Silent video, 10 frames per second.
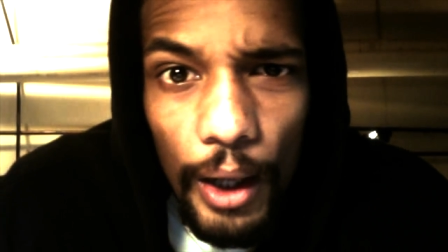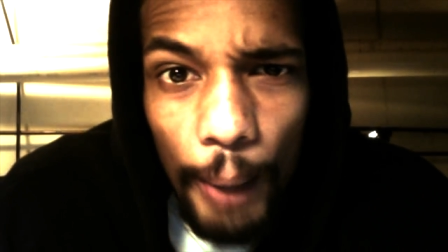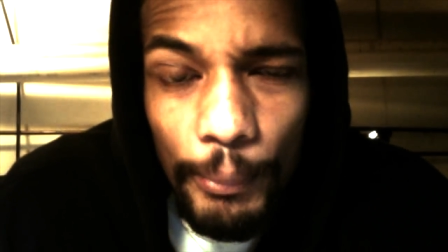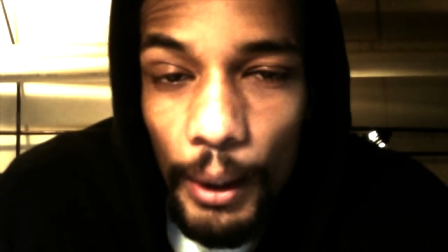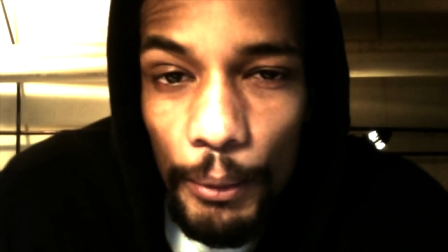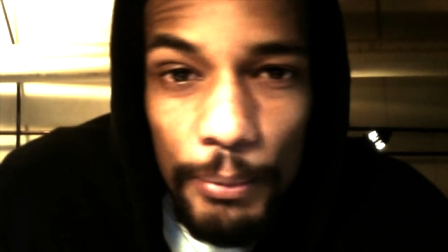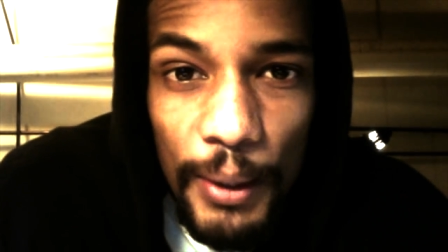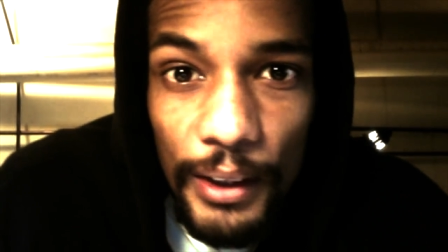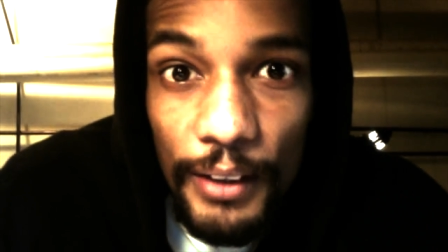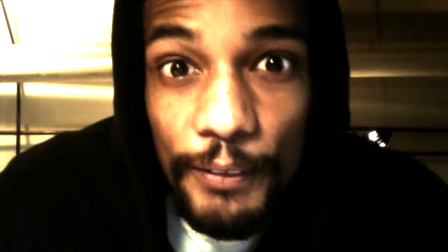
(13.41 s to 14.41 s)
I'm down with
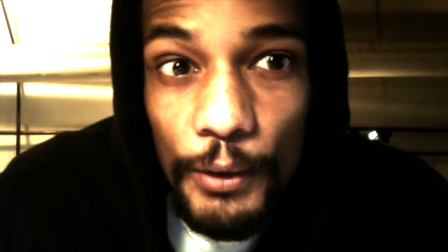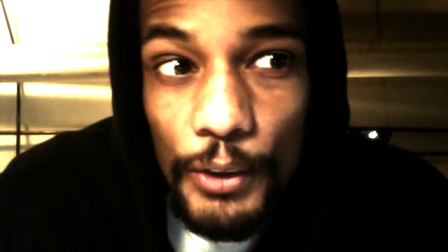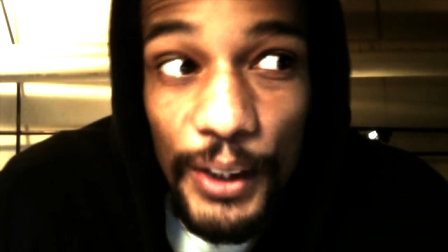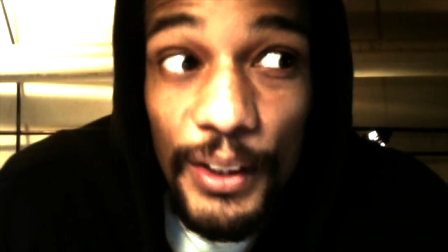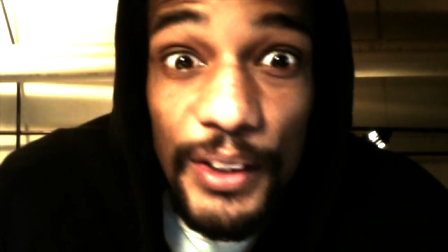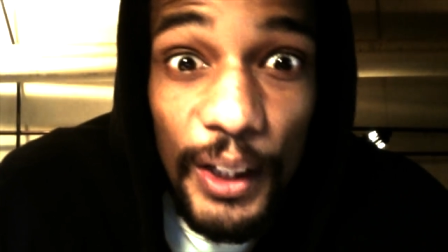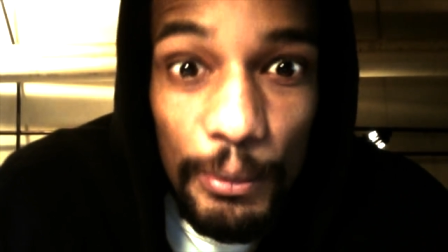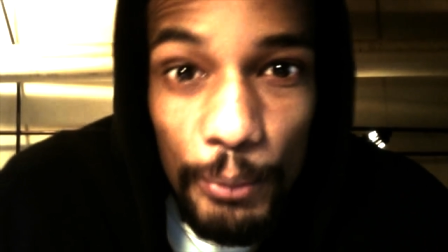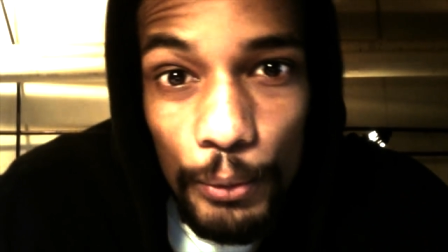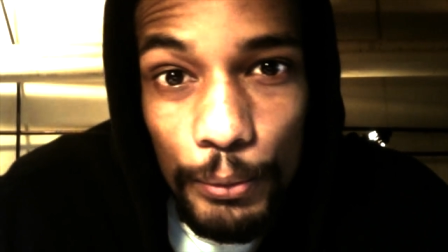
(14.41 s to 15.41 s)
making the first and the
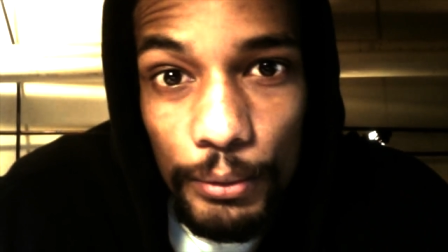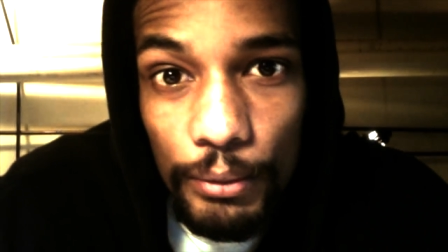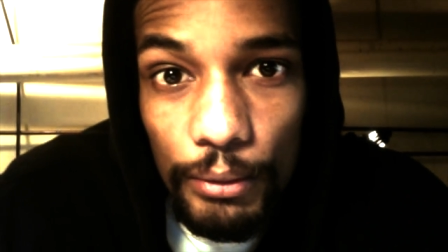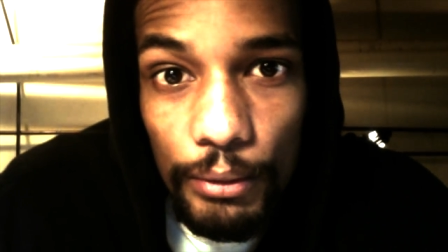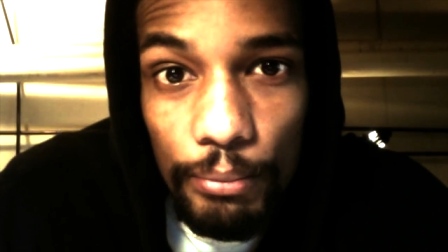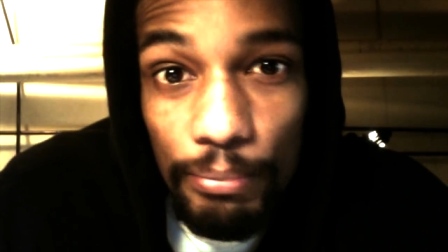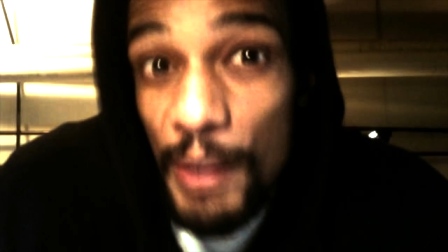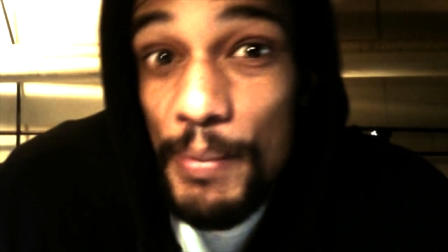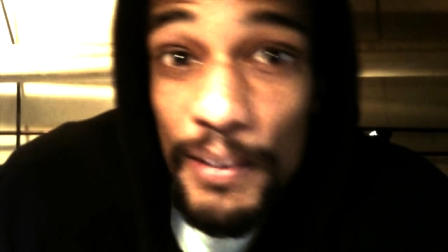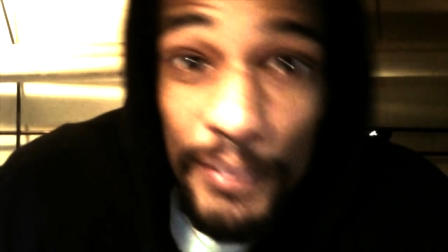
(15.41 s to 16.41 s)
second move,
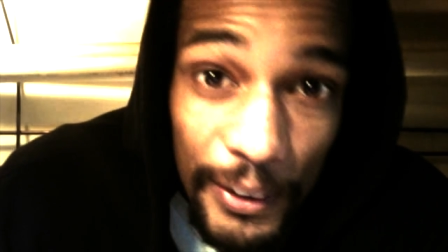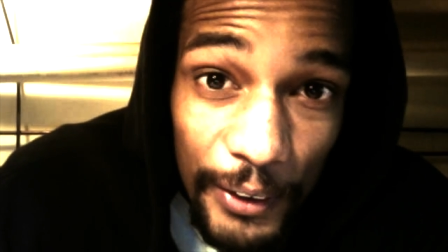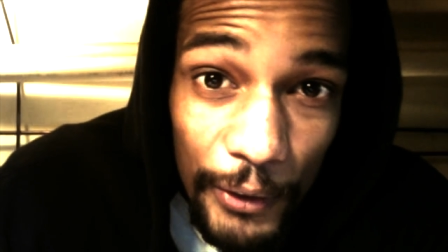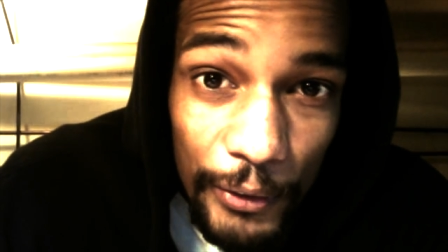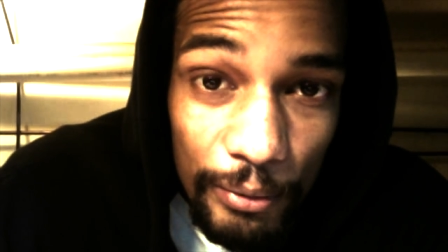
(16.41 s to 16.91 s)
maybe even the third.